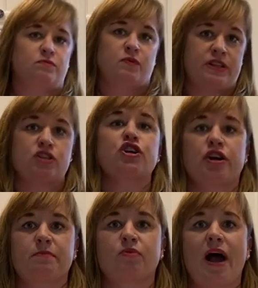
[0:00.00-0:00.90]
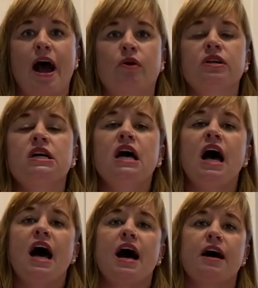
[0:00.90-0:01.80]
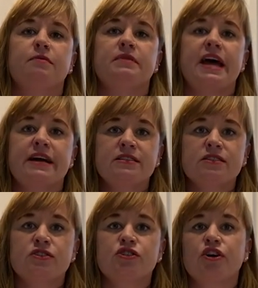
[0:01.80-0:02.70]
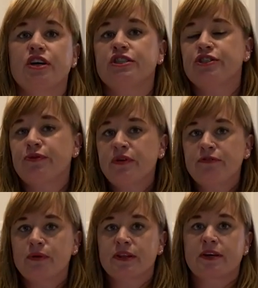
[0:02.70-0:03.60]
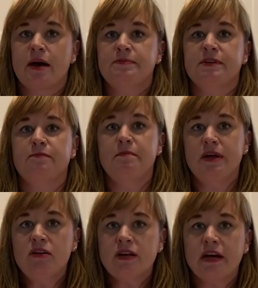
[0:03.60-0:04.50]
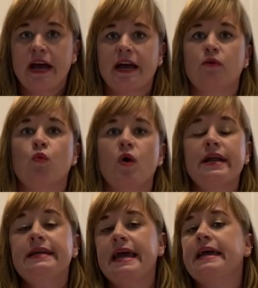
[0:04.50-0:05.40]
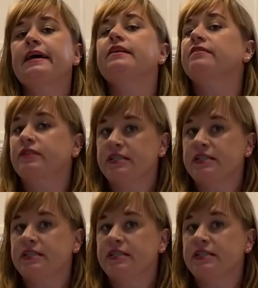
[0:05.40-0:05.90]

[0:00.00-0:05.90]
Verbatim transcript: when they're turning brown. Um, next, stir in two and a fourth cups of milk and one can of